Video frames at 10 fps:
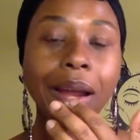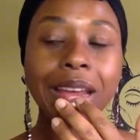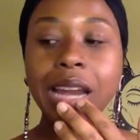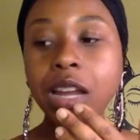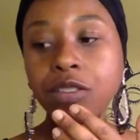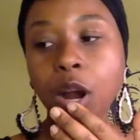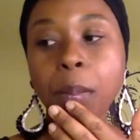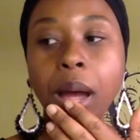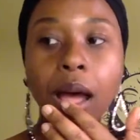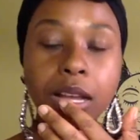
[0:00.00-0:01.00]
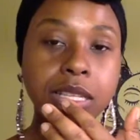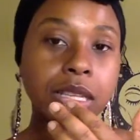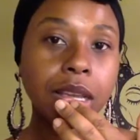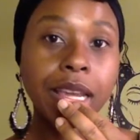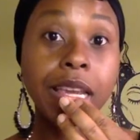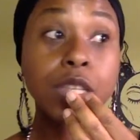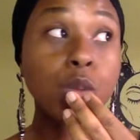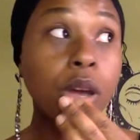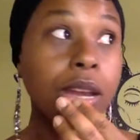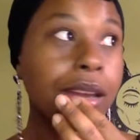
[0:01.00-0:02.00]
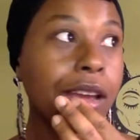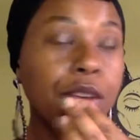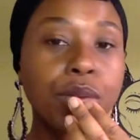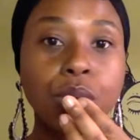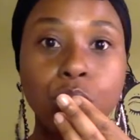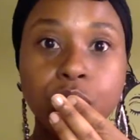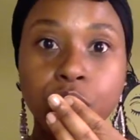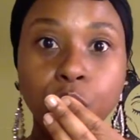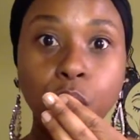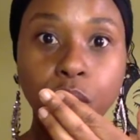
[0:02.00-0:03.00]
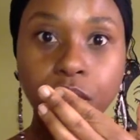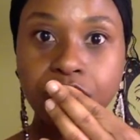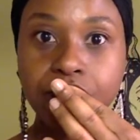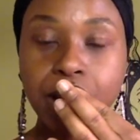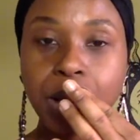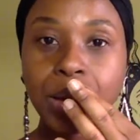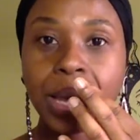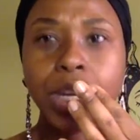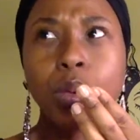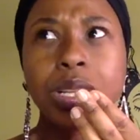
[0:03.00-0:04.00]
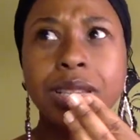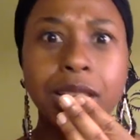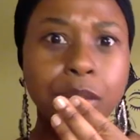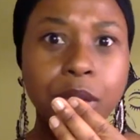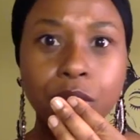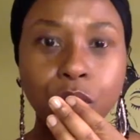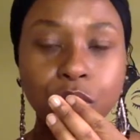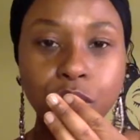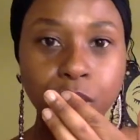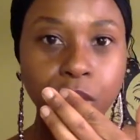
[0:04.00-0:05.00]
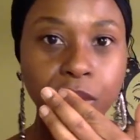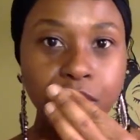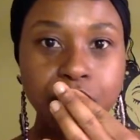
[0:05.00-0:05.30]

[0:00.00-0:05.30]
Get out of our box. And guess what? Now you're thrown to the wolves. I know what it's like to be thrown to the wolves.